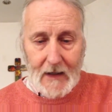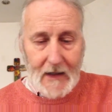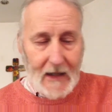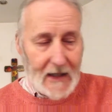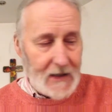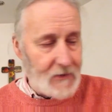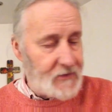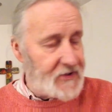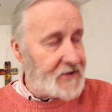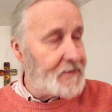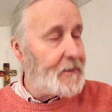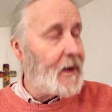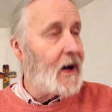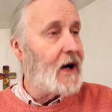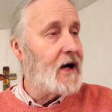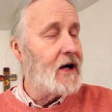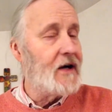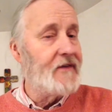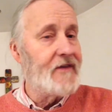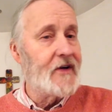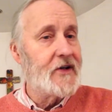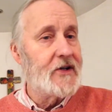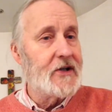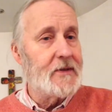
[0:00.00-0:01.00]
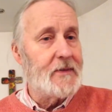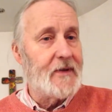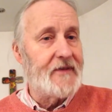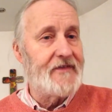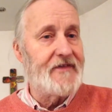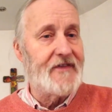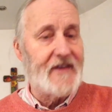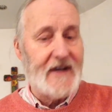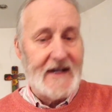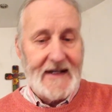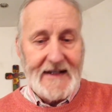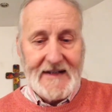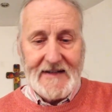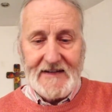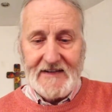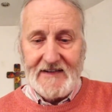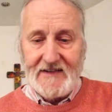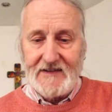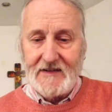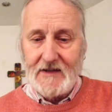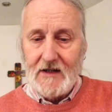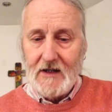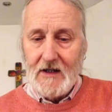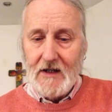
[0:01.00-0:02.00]
and I was part of a group of
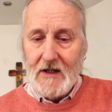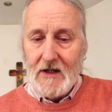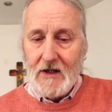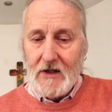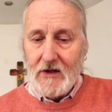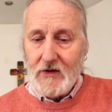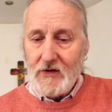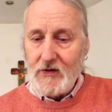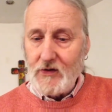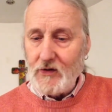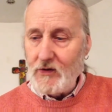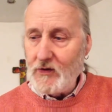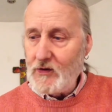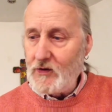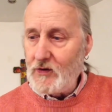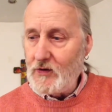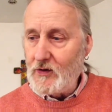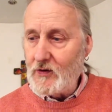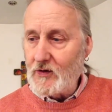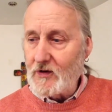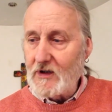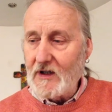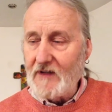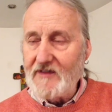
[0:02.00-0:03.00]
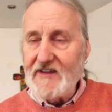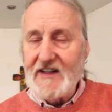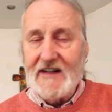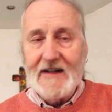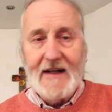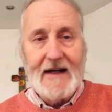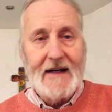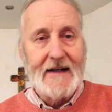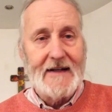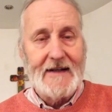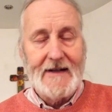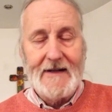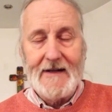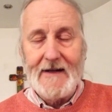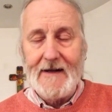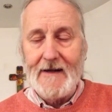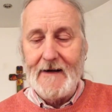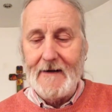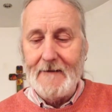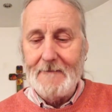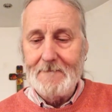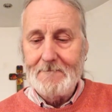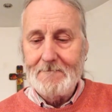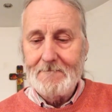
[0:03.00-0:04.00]
friends who lived in that
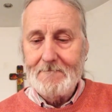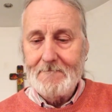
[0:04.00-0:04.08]
area.